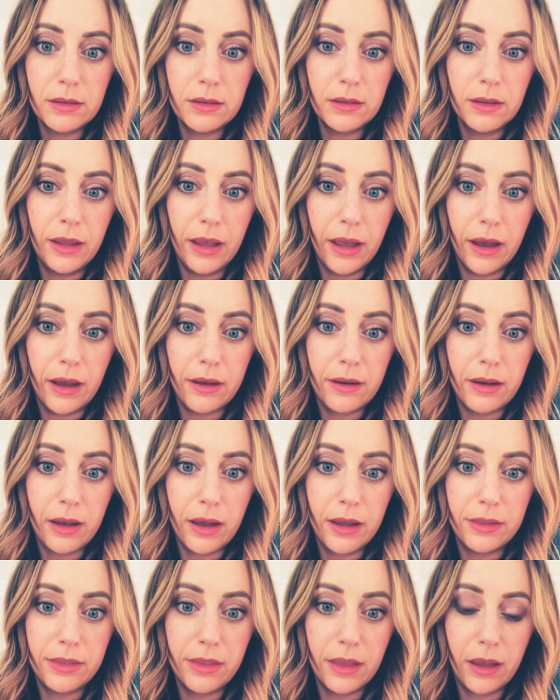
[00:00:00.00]
yeah,
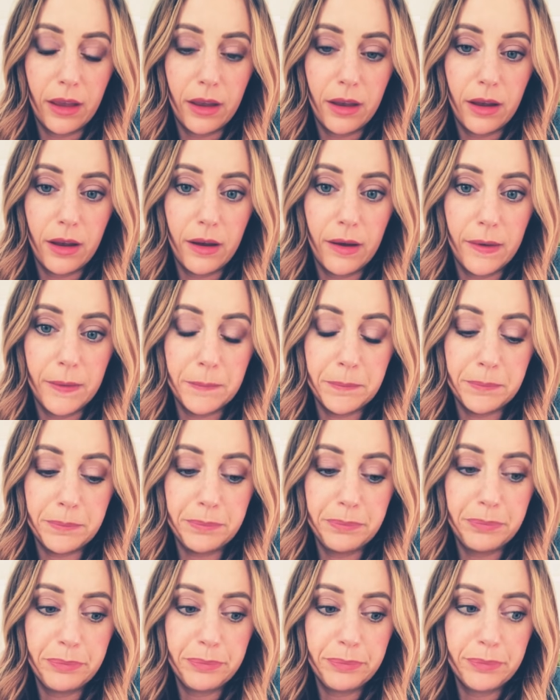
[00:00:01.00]
I think um,
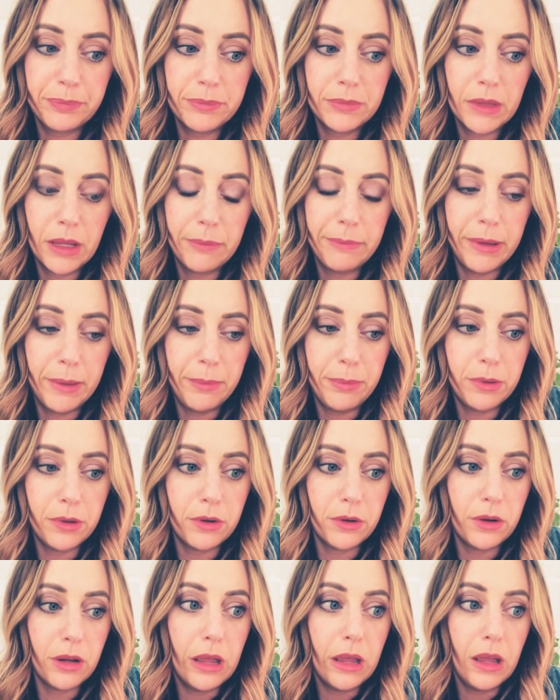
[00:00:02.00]
people
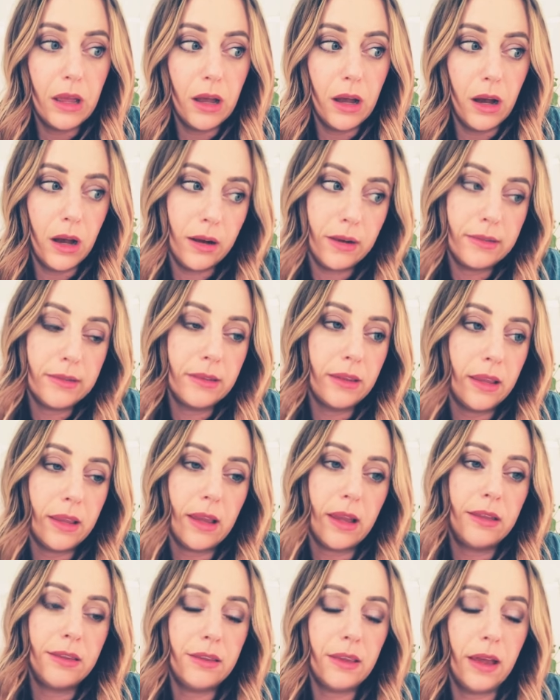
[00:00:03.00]
are honestly like
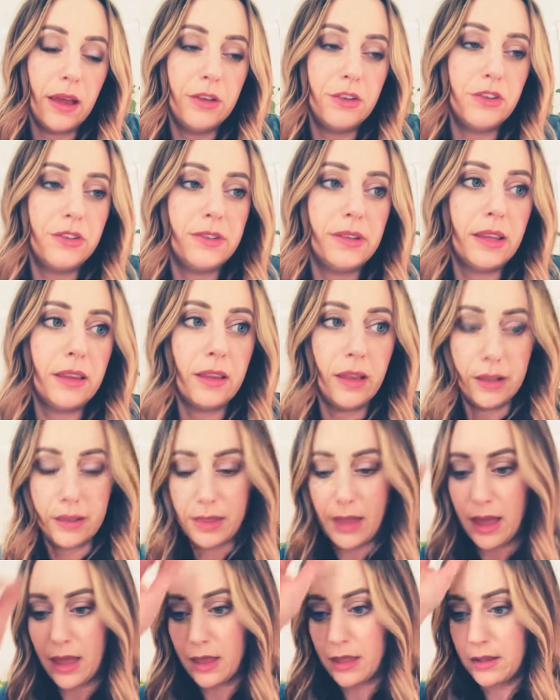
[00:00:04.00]
I, I just think like
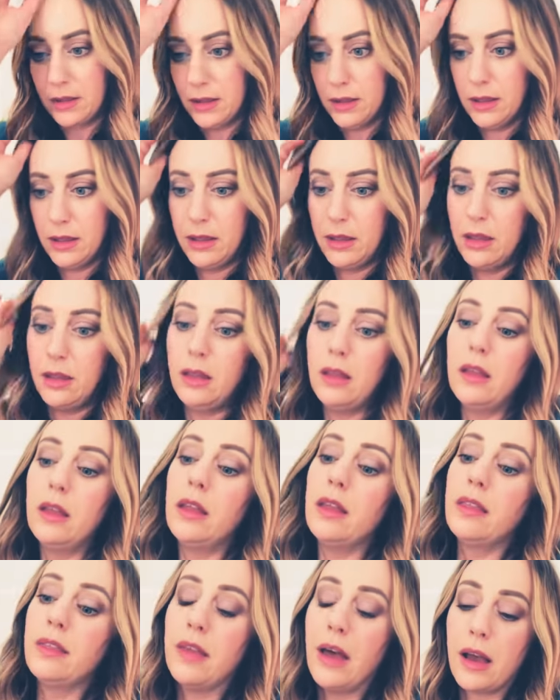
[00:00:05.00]
that
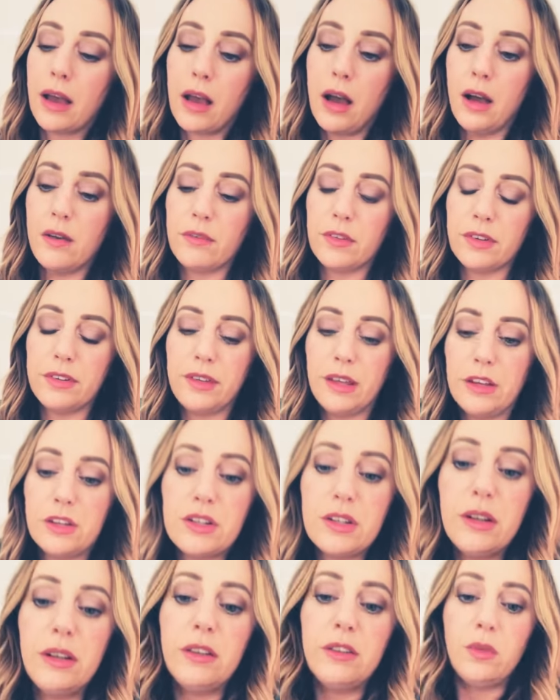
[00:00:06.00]
that
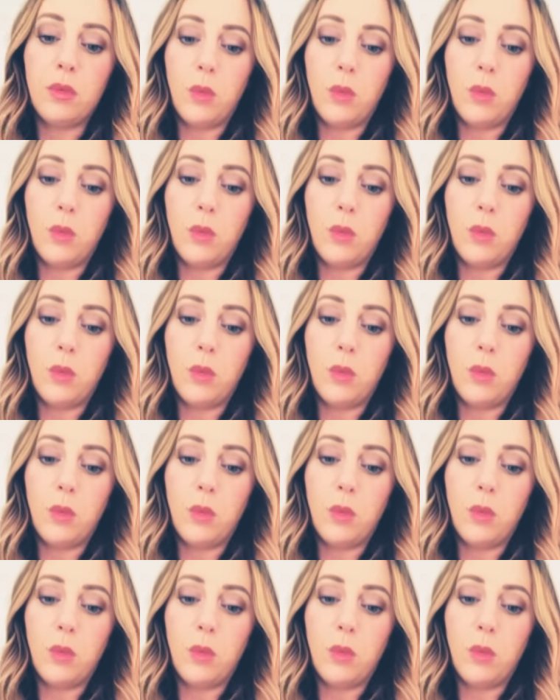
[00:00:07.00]
conversation is